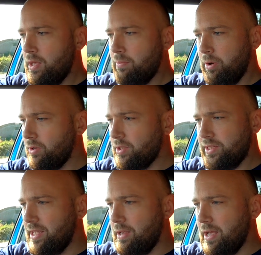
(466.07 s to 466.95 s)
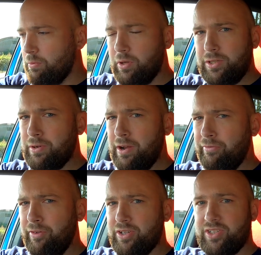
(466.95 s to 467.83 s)
but honestly, once you're out of
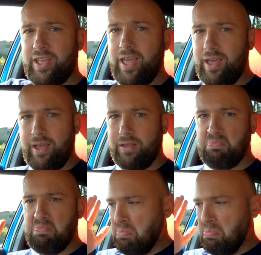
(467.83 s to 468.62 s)
1st gear,